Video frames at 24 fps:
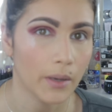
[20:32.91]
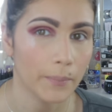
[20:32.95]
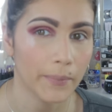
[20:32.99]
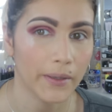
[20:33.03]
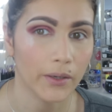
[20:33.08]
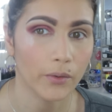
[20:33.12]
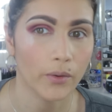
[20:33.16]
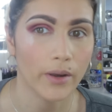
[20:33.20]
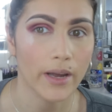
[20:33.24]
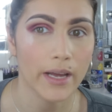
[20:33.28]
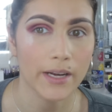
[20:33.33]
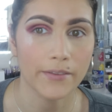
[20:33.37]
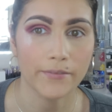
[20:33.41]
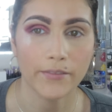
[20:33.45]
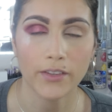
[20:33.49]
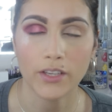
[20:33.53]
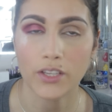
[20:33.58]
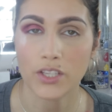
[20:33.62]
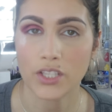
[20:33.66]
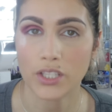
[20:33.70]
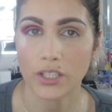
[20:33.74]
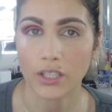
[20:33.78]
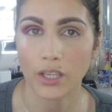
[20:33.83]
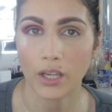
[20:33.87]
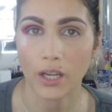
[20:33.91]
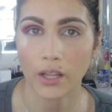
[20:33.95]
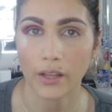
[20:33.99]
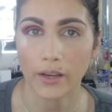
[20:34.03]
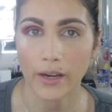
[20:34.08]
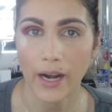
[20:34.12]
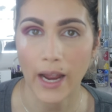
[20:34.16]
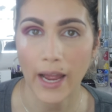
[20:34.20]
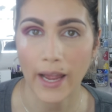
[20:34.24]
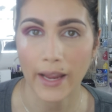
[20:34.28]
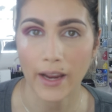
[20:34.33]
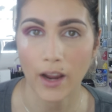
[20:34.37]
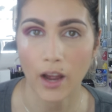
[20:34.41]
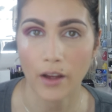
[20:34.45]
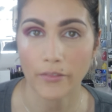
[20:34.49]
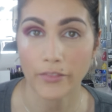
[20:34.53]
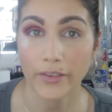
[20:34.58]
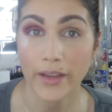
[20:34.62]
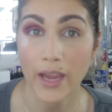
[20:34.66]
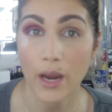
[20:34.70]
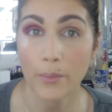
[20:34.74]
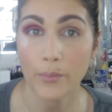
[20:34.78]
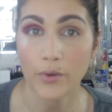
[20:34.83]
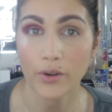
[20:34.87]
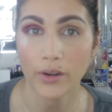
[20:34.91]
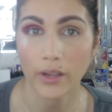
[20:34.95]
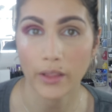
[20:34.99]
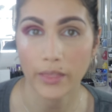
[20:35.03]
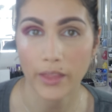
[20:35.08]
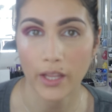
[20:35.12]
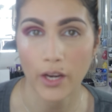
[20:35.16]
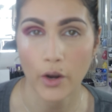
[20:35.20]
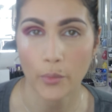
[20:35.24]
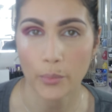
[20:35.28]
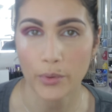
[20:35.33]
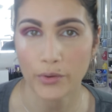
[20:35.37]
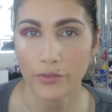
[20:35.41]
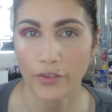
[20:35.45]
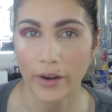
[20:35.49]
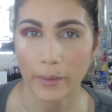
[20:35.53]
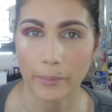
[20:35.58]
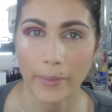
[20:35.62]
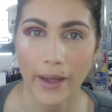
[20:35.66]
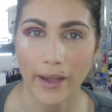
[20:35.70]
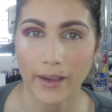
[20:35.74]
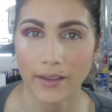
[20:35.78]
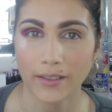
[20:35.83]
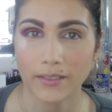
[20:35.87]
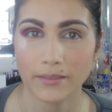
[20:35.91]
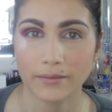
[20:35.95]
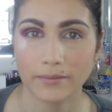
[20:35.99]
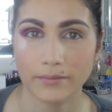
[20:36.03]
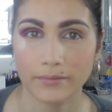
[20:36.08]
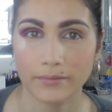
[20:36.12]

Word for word: I'm gonna go ahead and finish the other eye off camera and then I'll be right back.